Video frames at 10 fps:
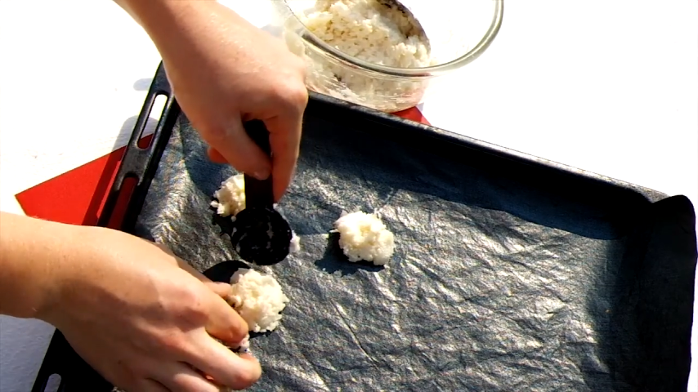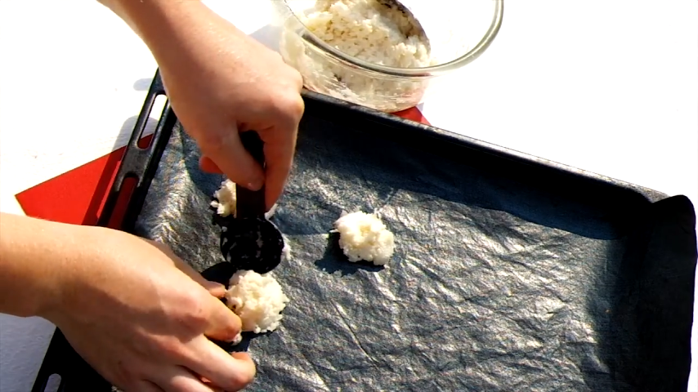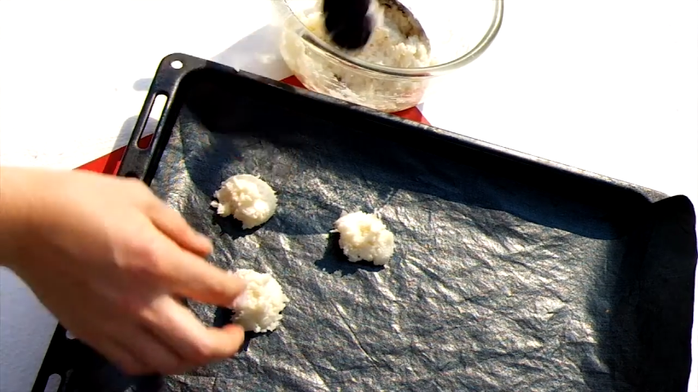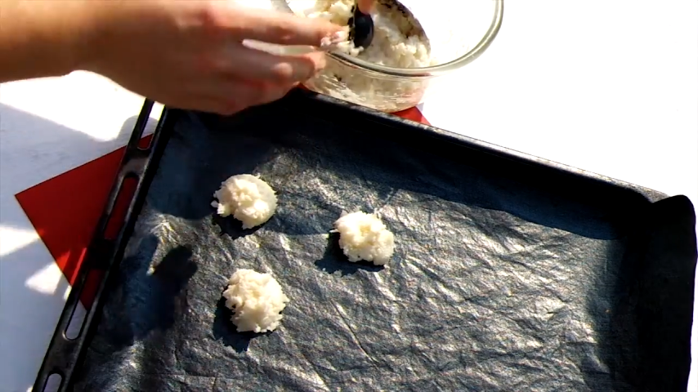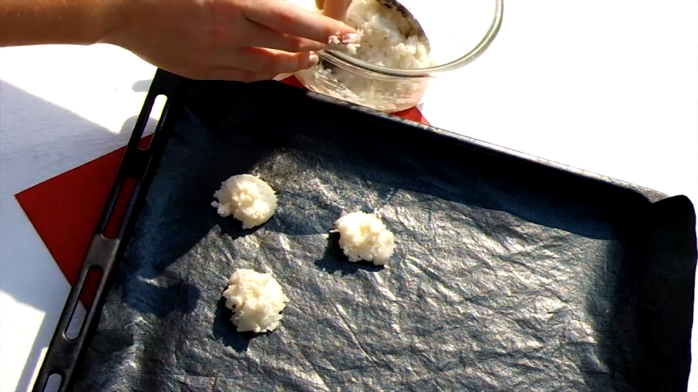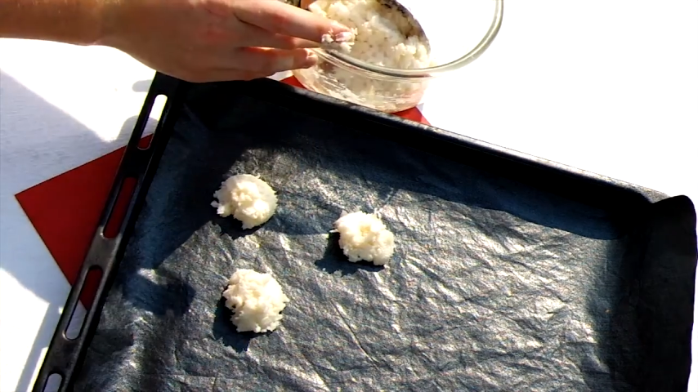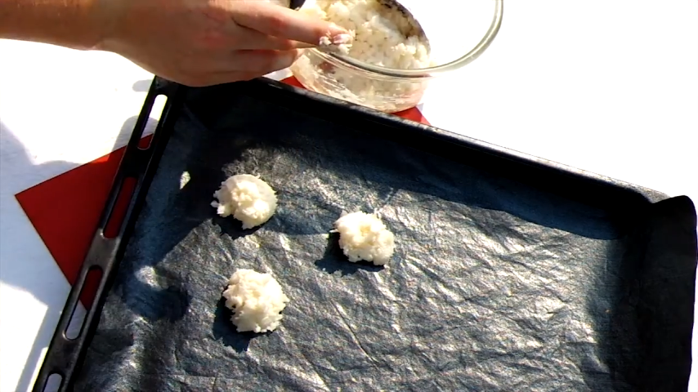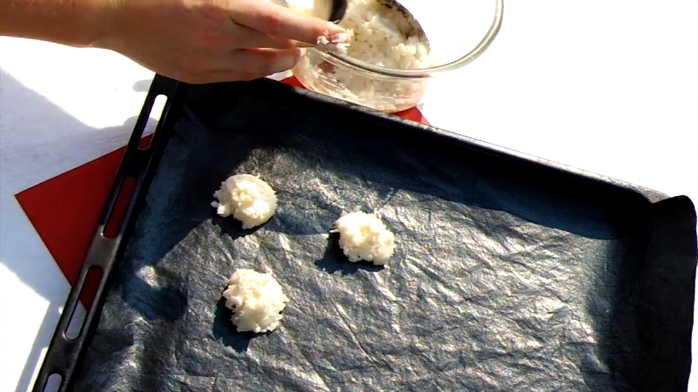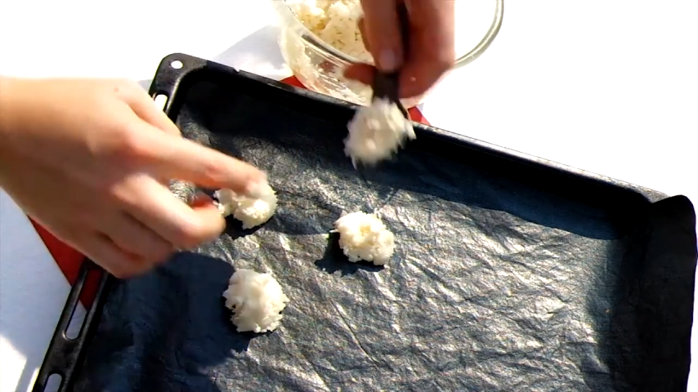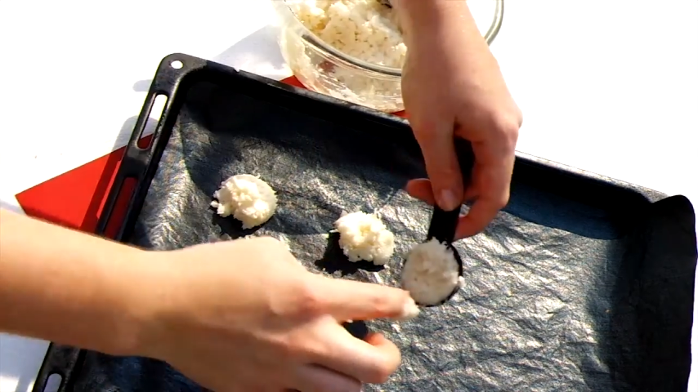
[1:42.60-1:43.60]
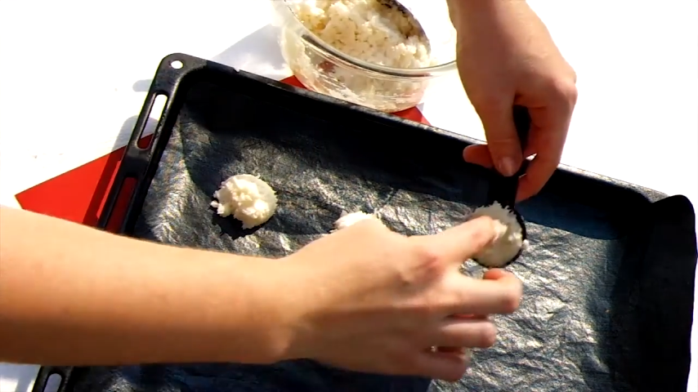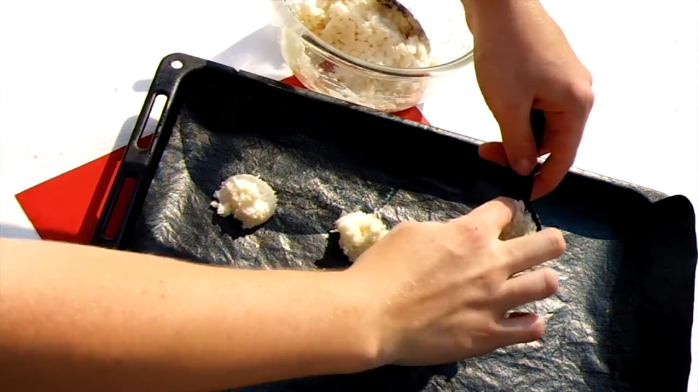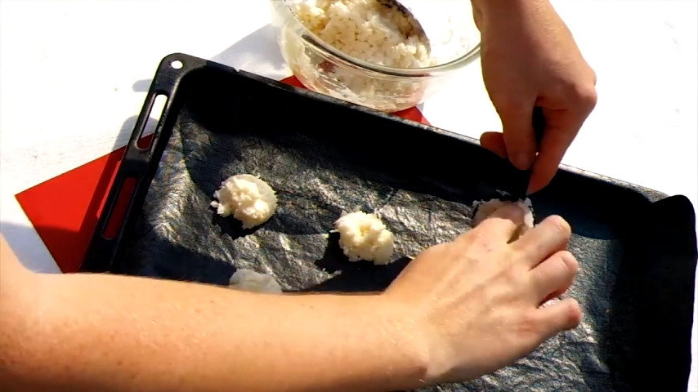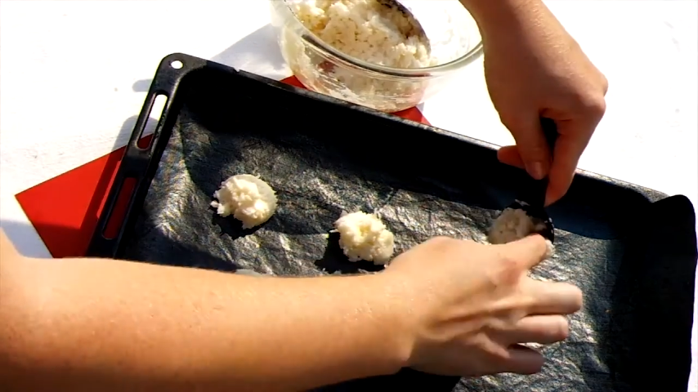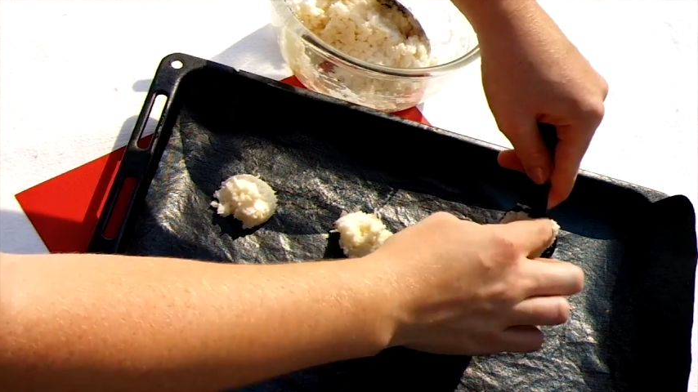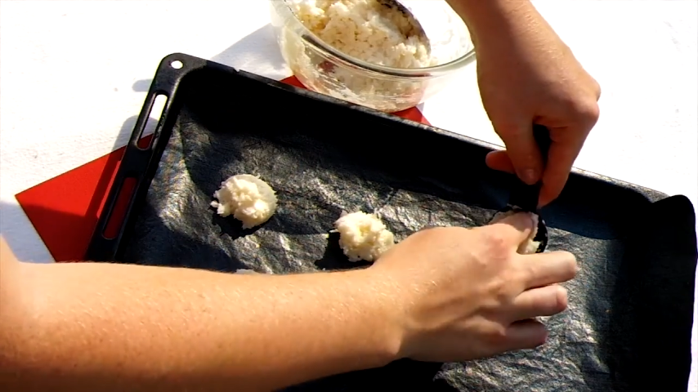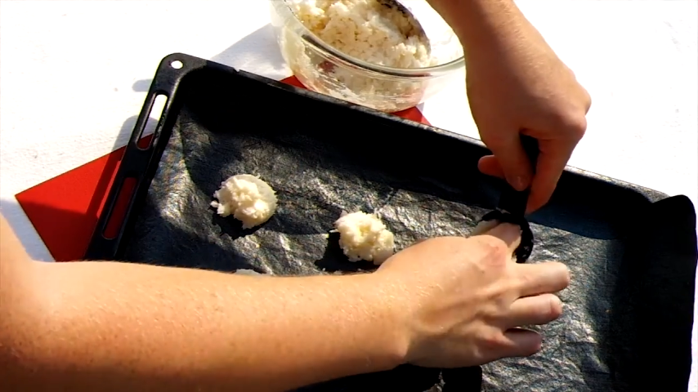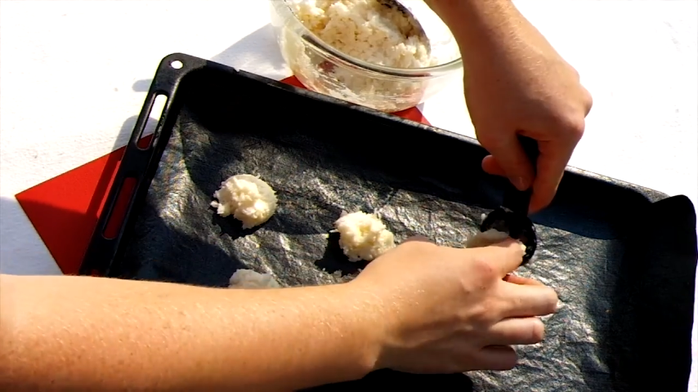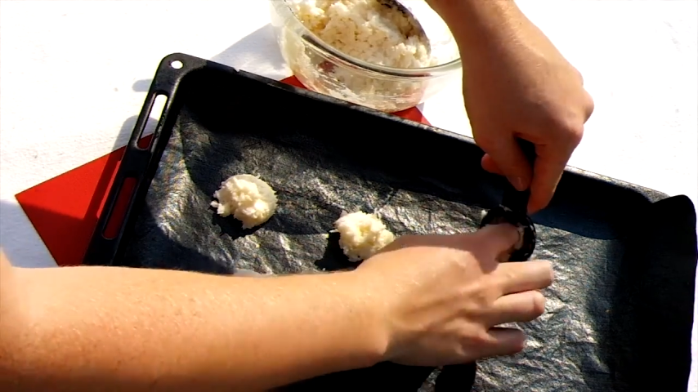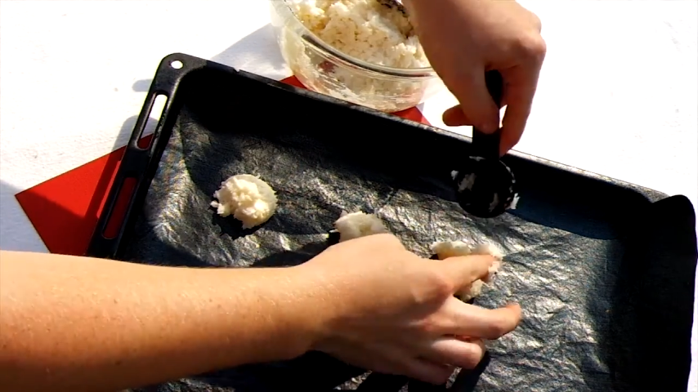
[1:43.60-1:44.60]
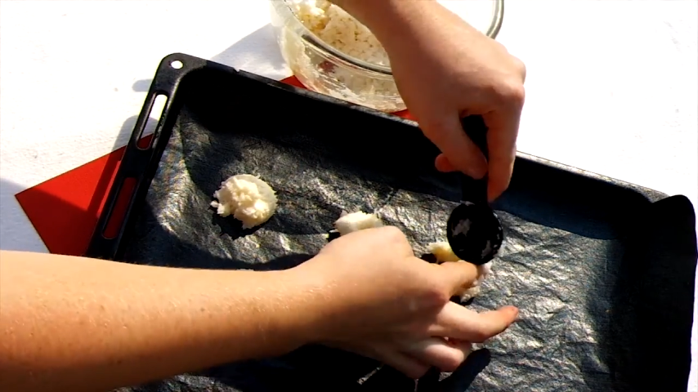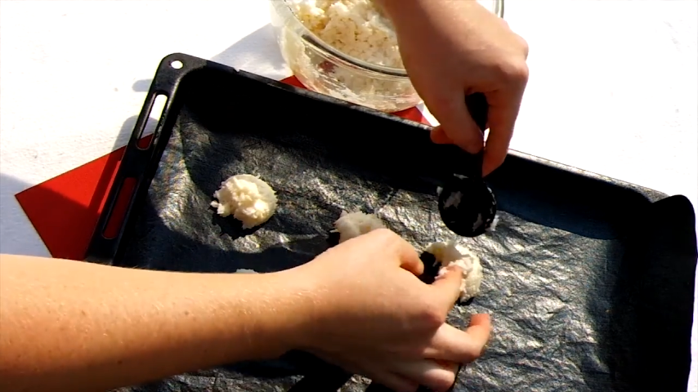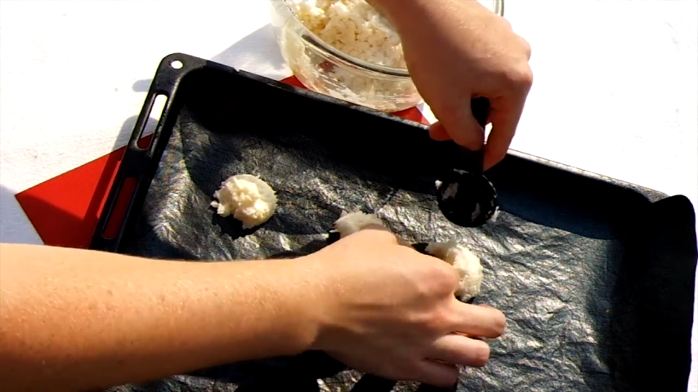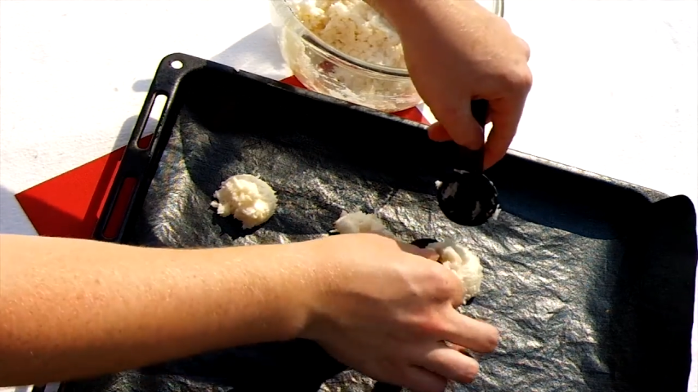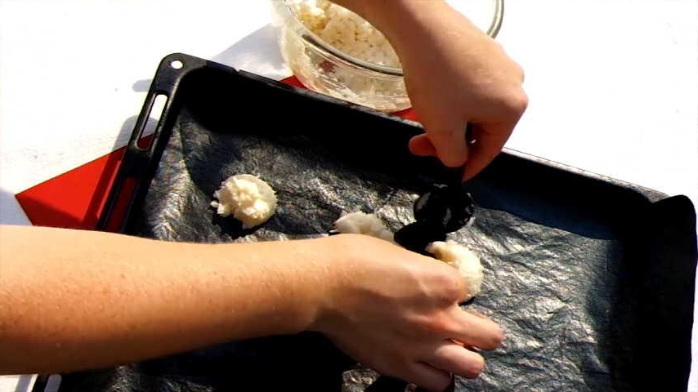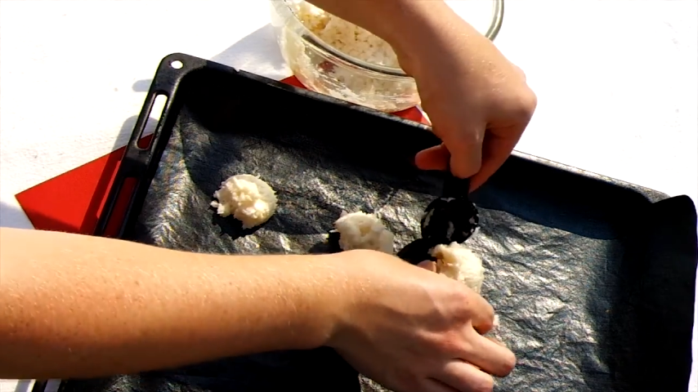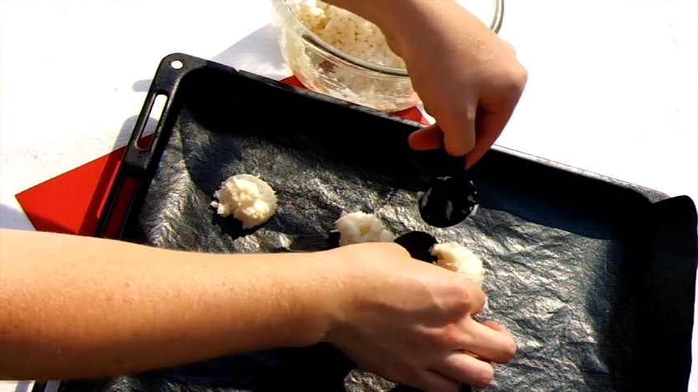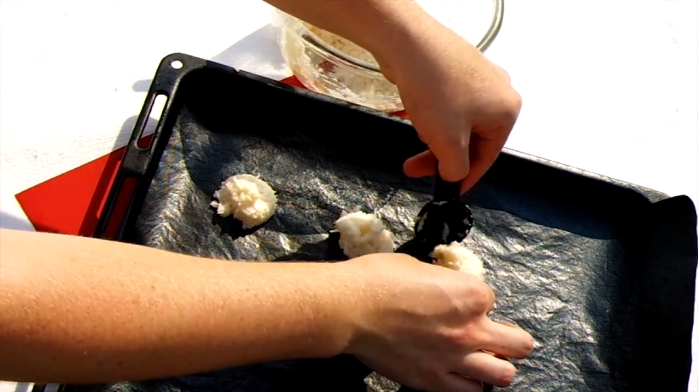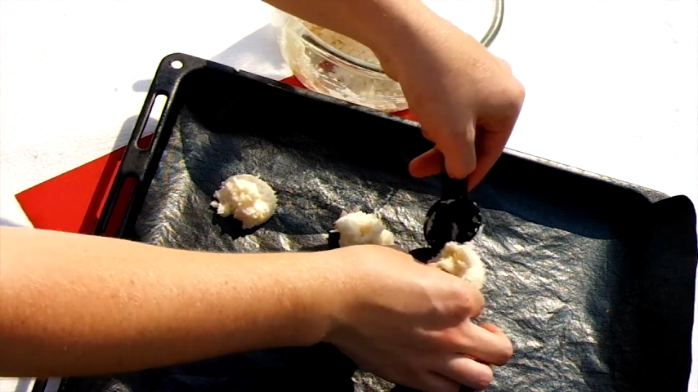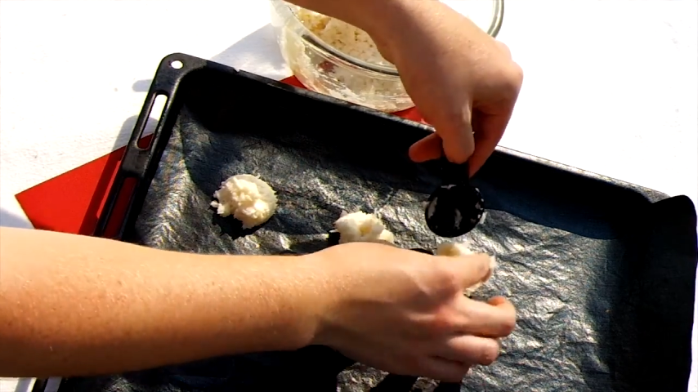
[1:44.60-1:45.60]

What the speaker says: Nobody's mouth can be seen.